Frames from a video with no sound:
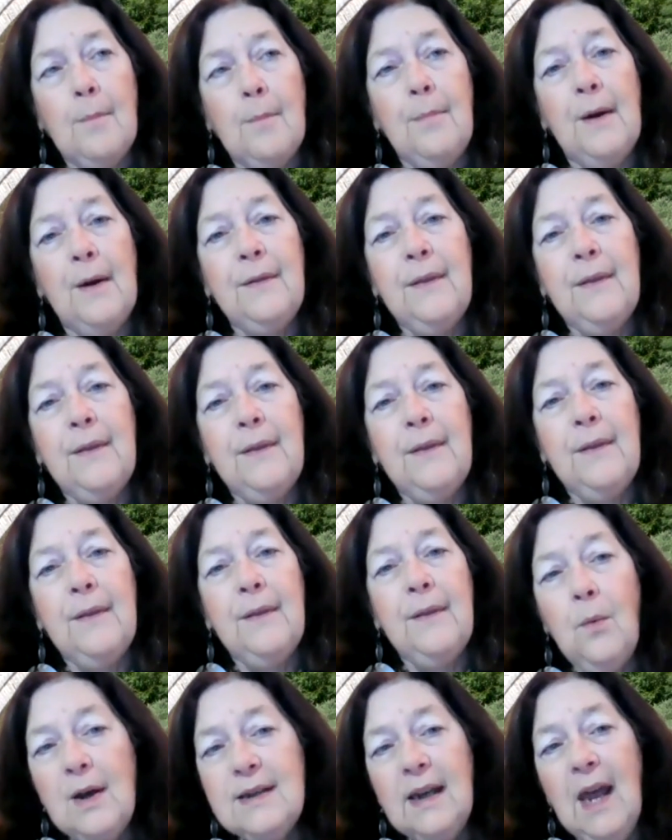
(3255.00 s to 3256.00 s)
But there
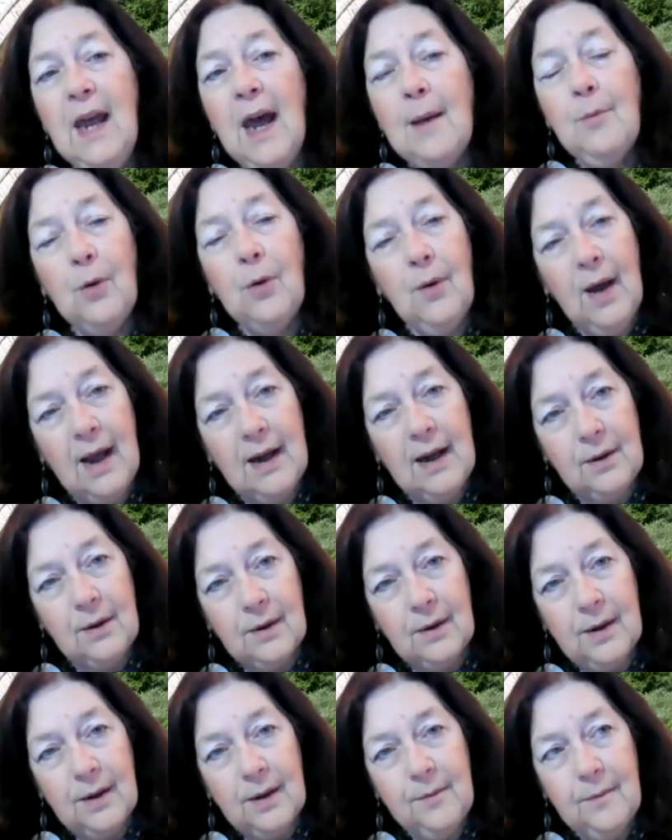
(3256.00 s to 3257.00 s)
was a
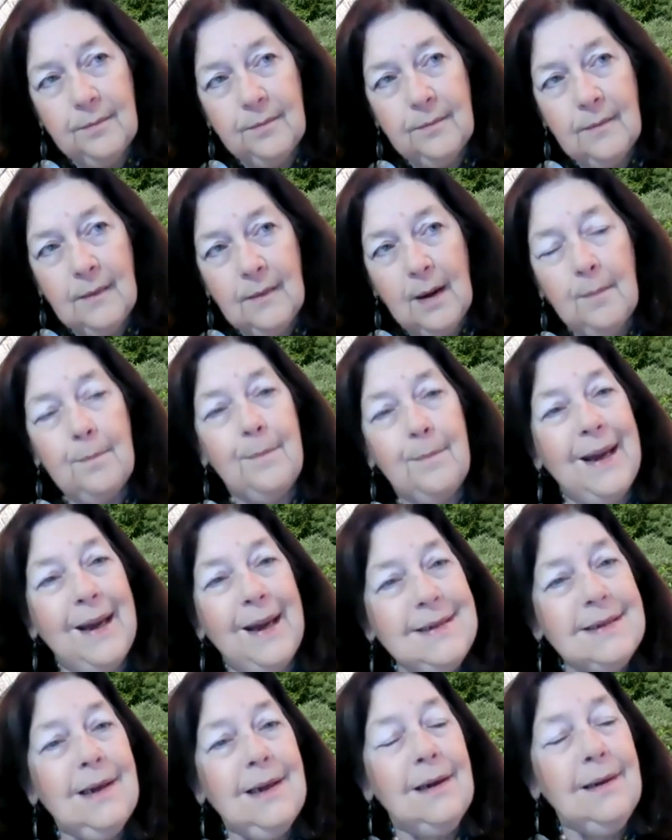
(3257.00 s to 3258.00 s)
camaraderie
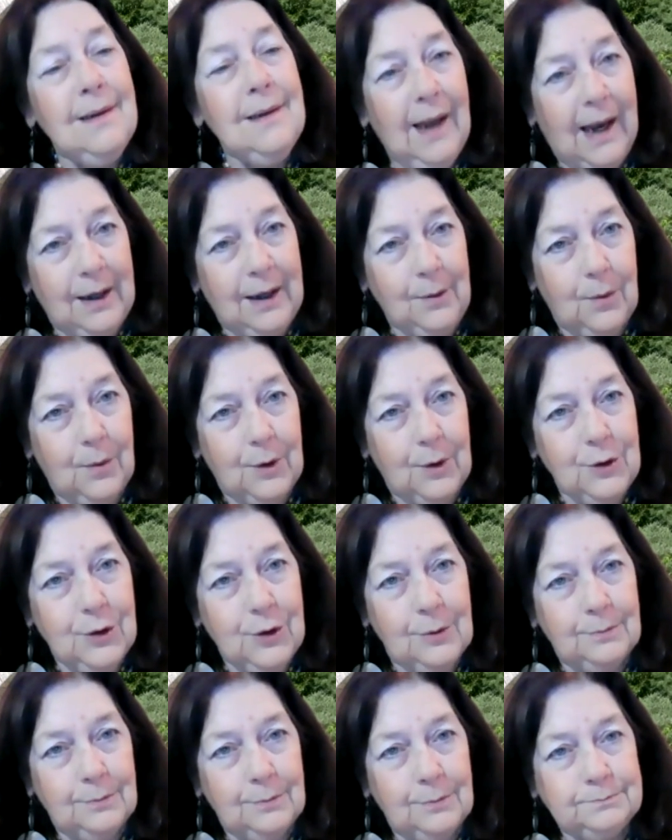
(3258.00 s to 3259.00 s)
based on
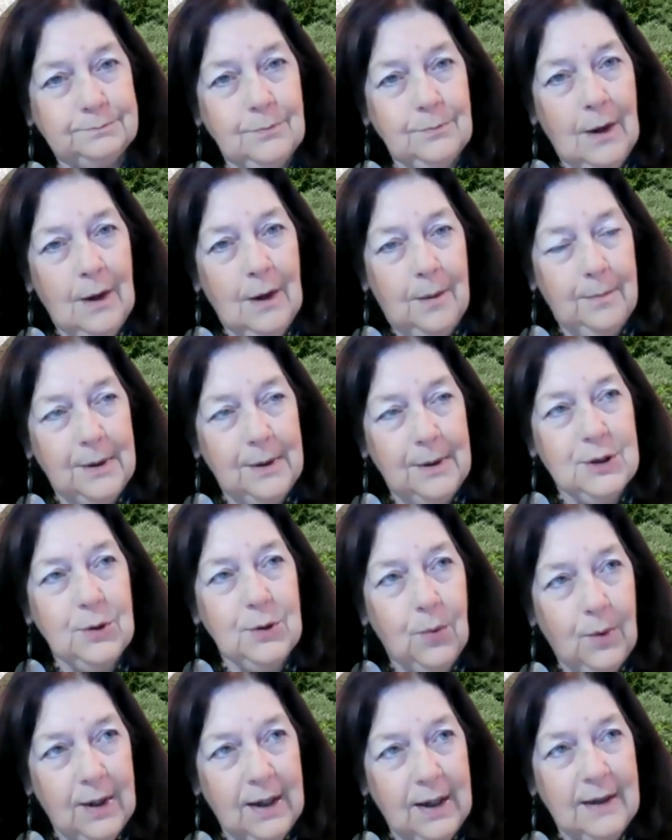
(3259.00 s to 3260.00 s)
language
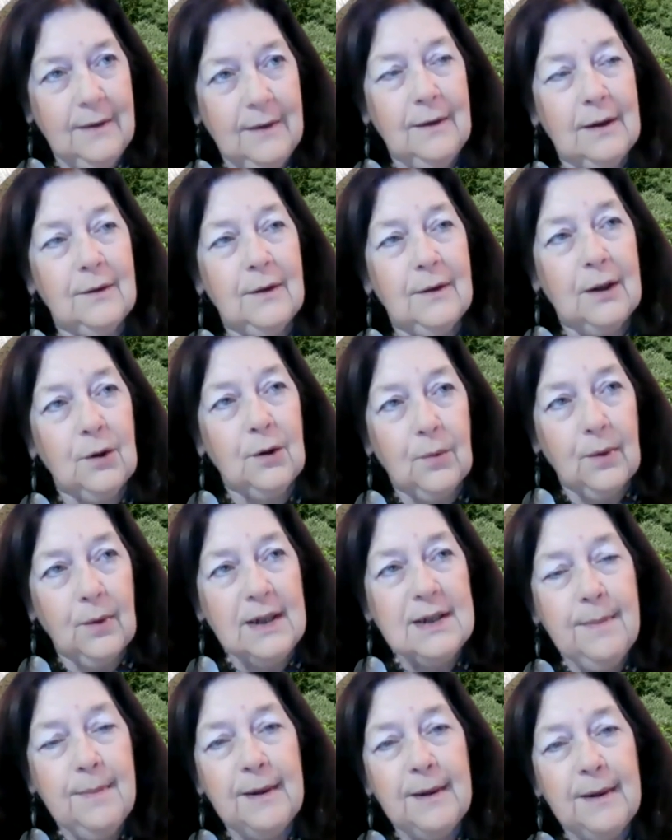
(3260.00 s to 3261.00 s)
between the
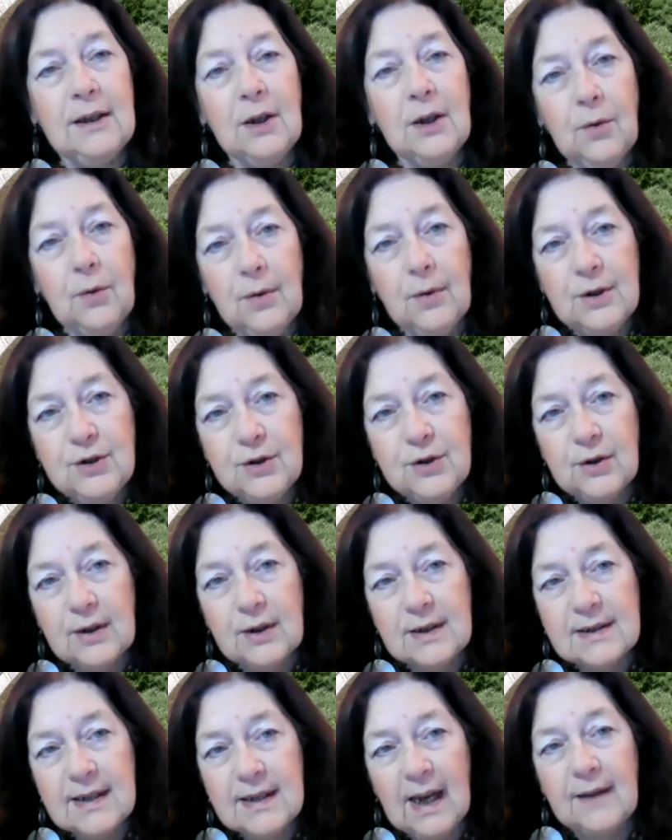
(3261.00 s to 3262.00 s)
Greek speaking
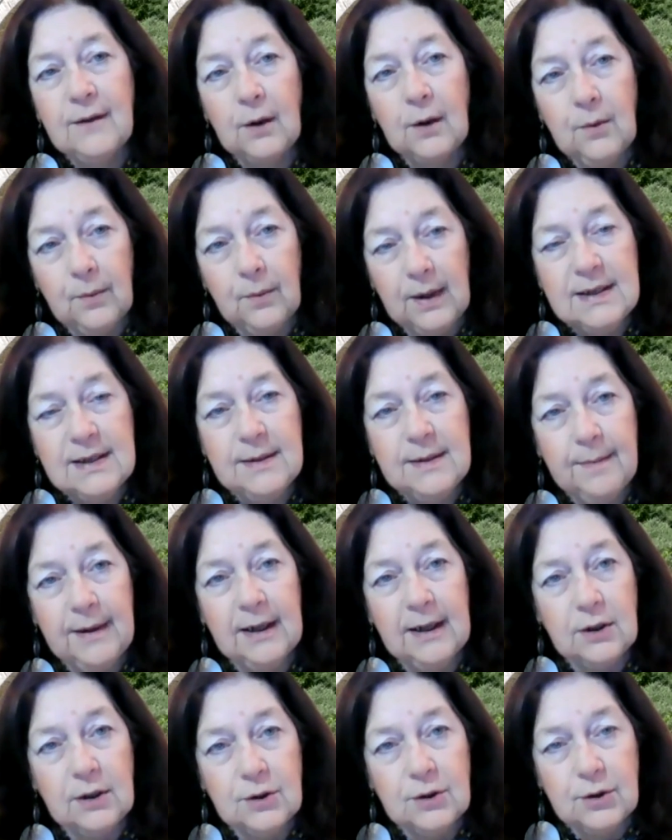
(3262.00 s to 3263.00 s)
Christians and the Greek
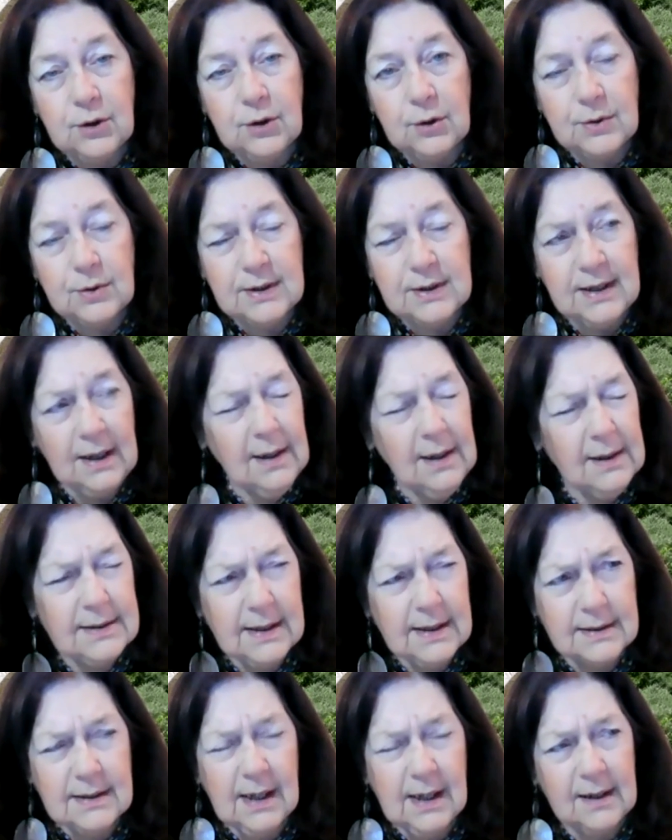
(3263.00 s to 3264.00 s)
speaking Jews. Nicholas
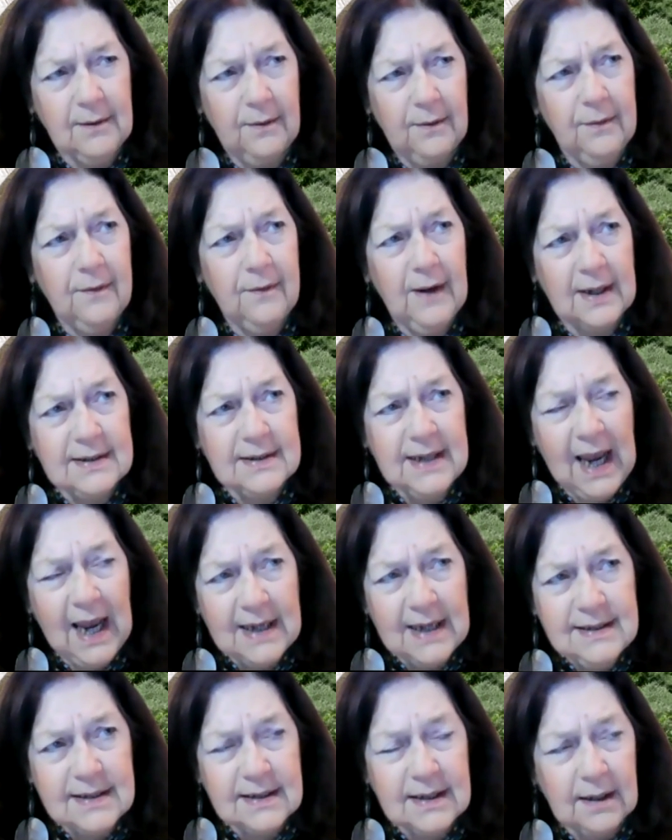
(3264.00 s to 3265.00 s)
has done a
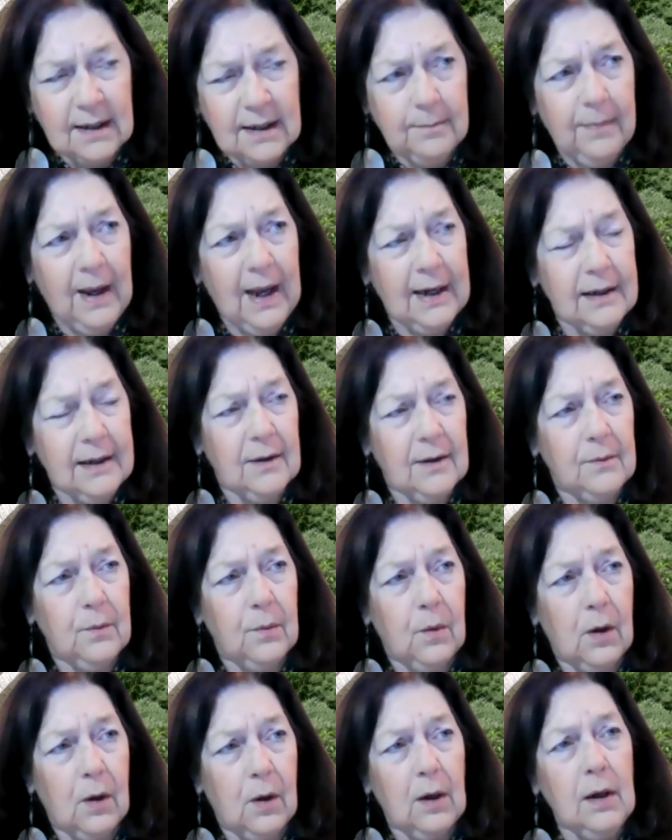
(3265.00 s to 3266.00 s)
fantastic body of
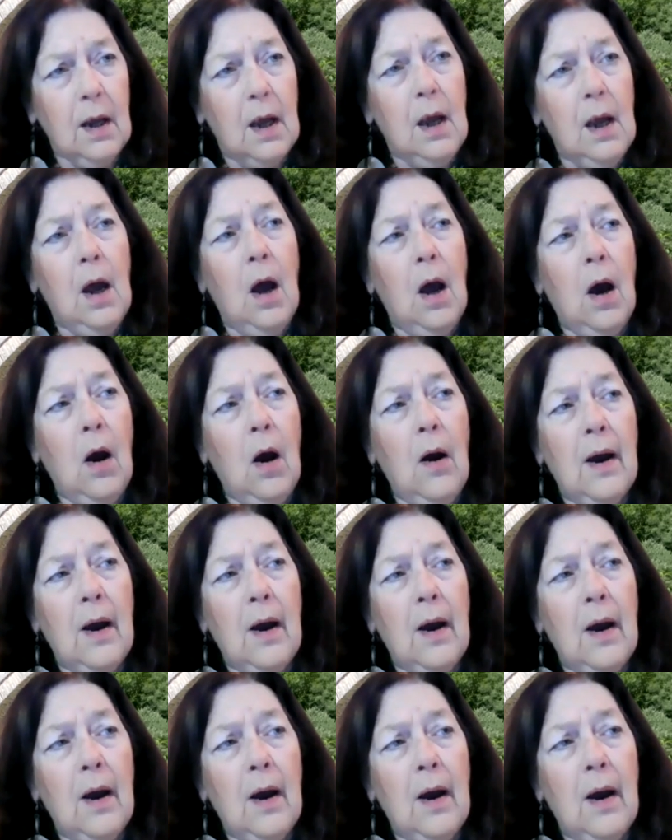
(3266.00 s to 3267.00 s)
work
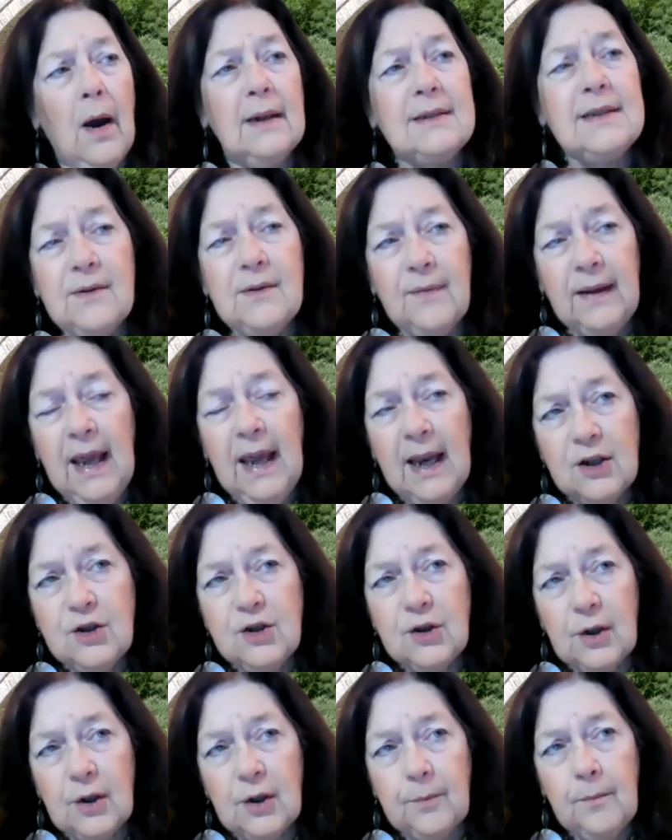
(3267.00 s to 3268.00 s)
on
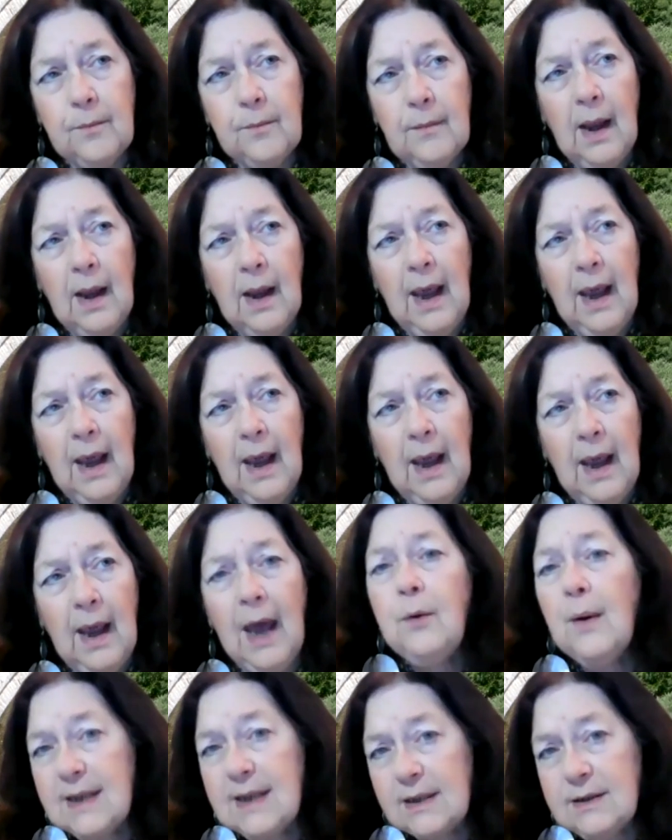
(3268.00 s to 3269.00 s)
identification, how you
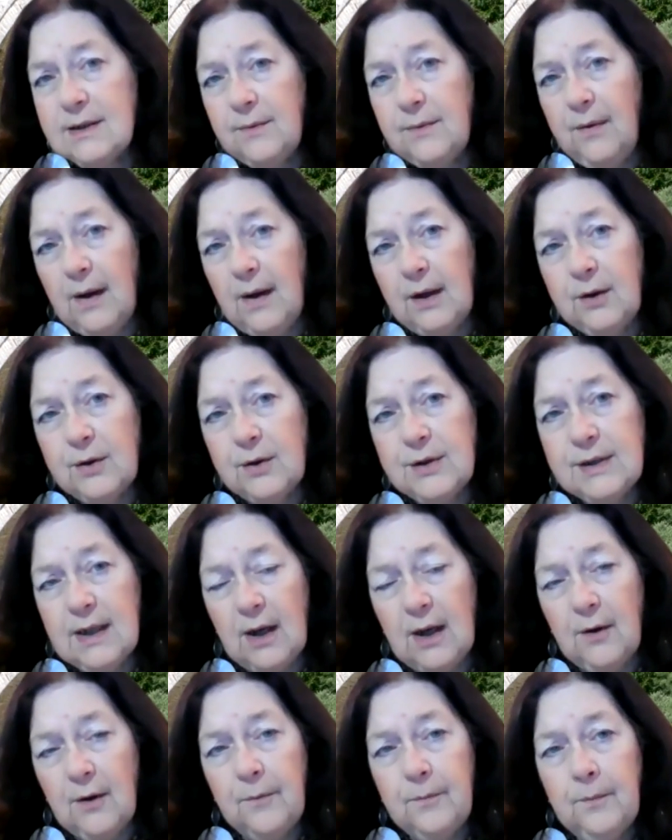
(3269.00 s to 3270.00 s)
identify
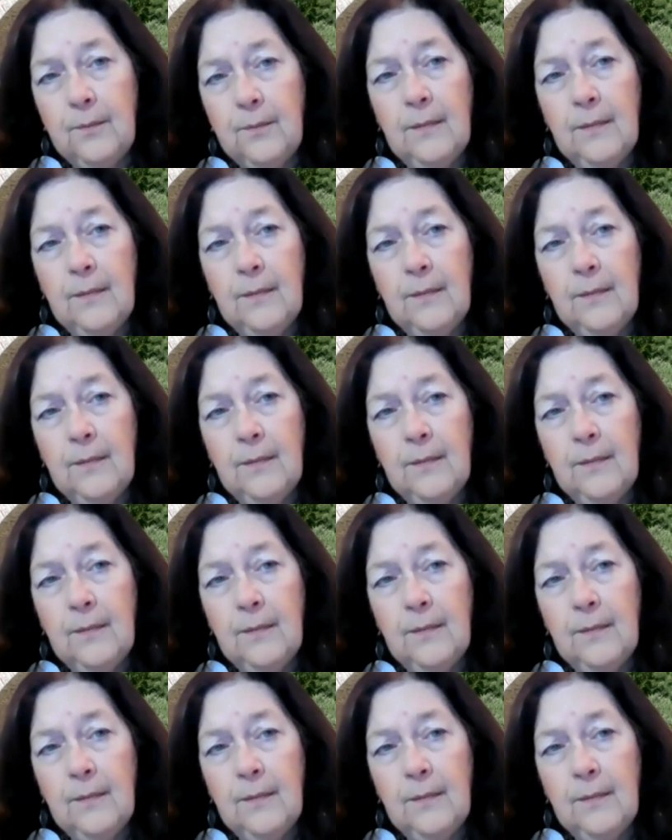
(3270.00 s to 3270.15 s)
yourself.